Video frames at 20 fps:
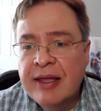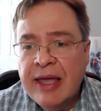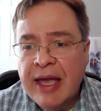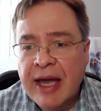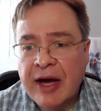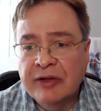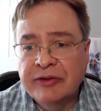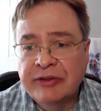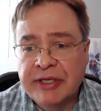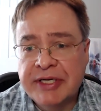
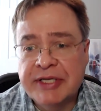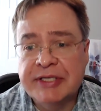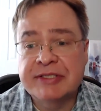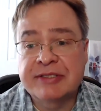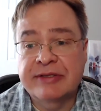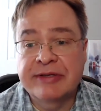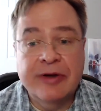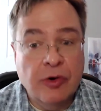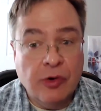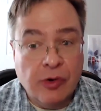How does
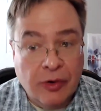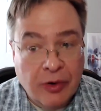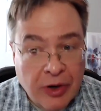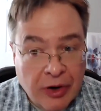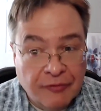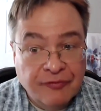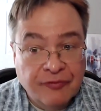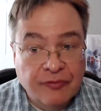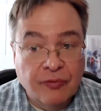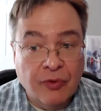the Oral
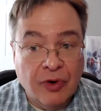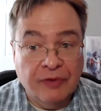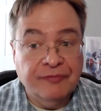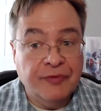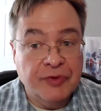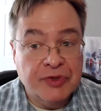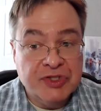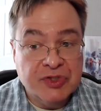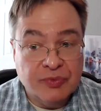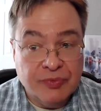Health
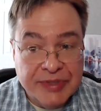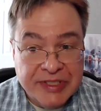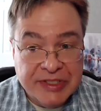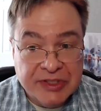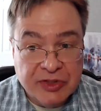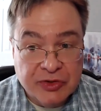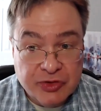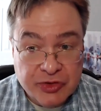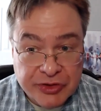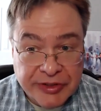Workforce
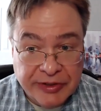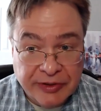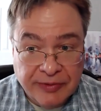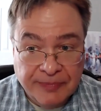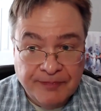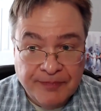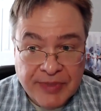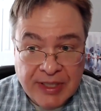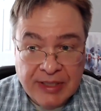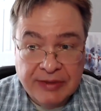Research
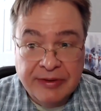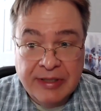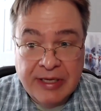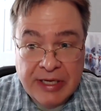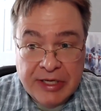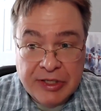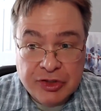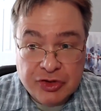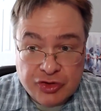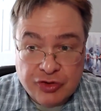Center and the
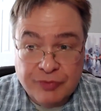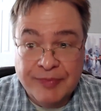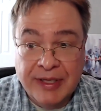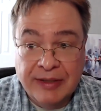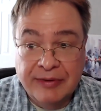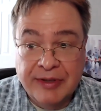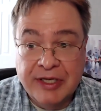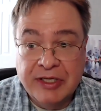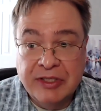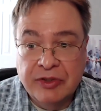instrument
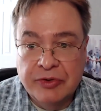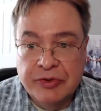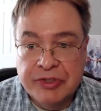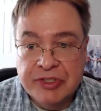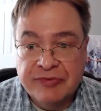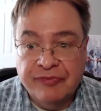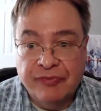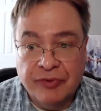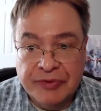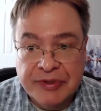they use
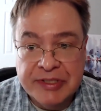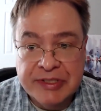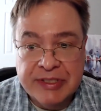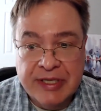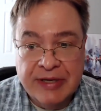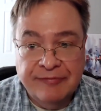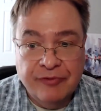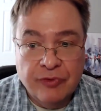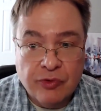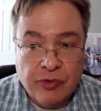for this
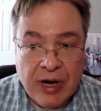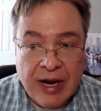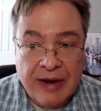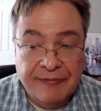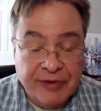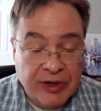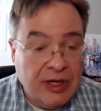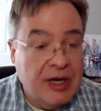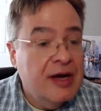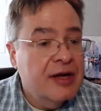
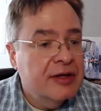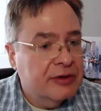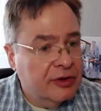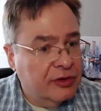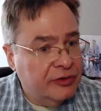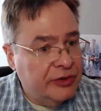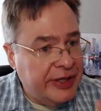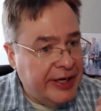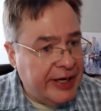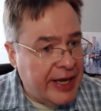infographic
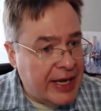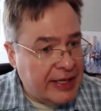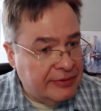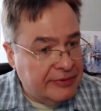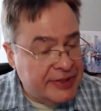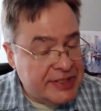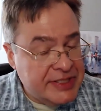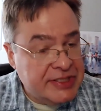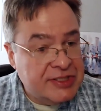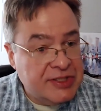delineate
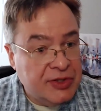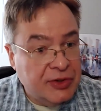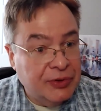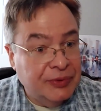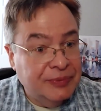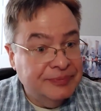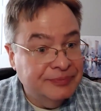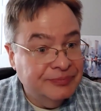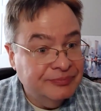these two?